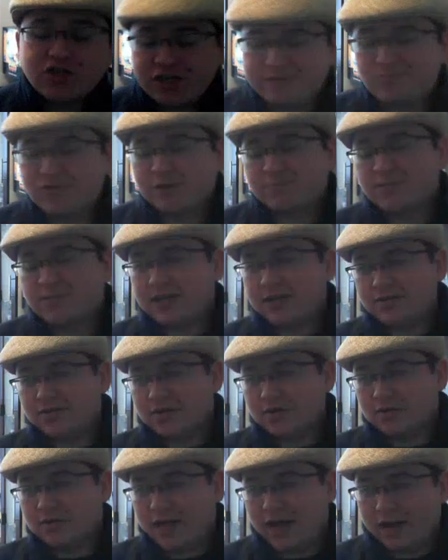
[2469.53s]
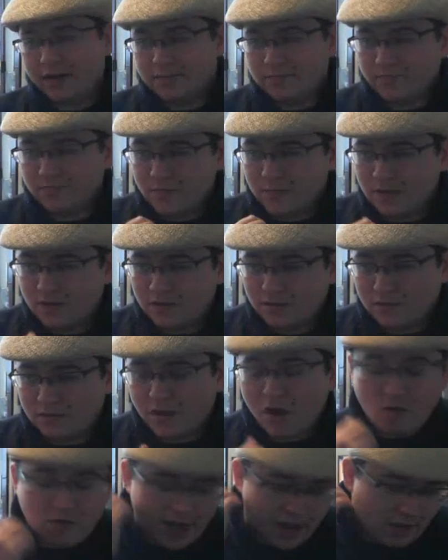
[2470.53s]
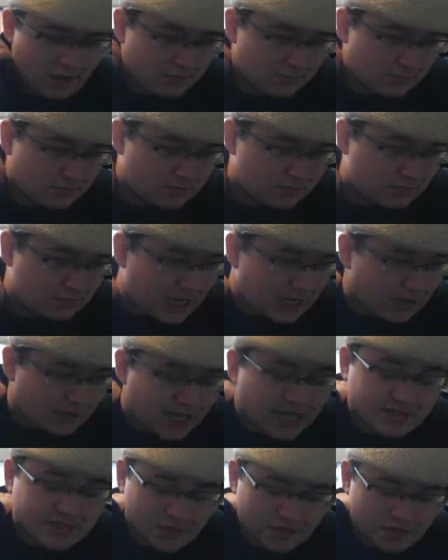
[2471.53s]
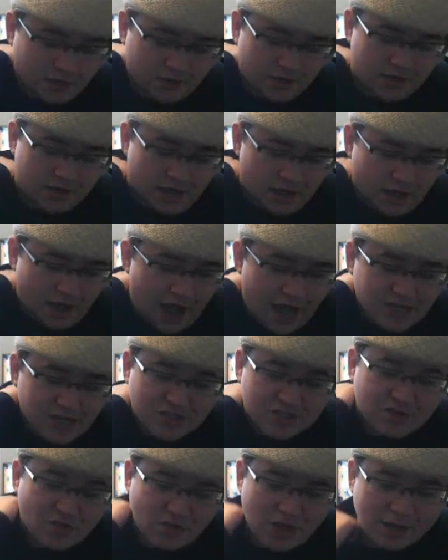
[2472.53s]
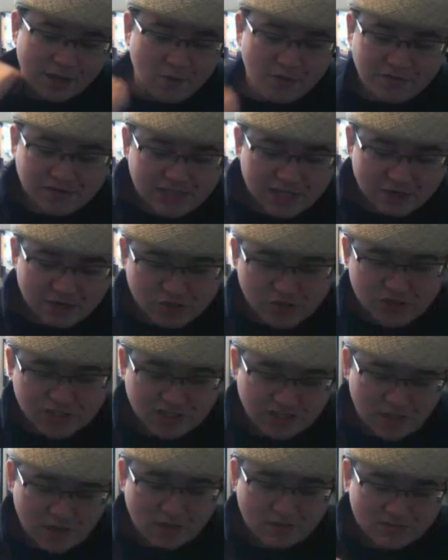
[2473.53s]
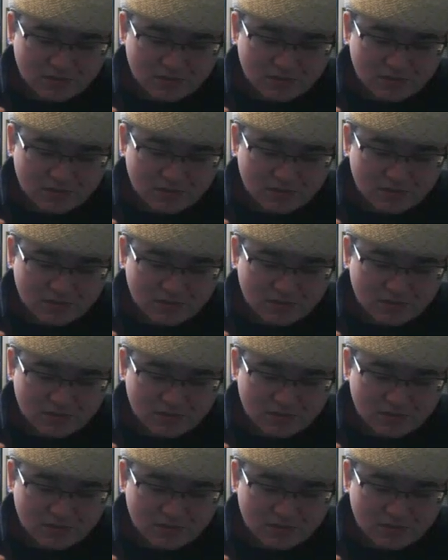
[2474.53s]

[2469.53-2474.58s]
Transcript: cheap There's jump scares are okay. Cheap jump scare. Okay. Th- that's good. Yeah. I just don't like movies that are just uh,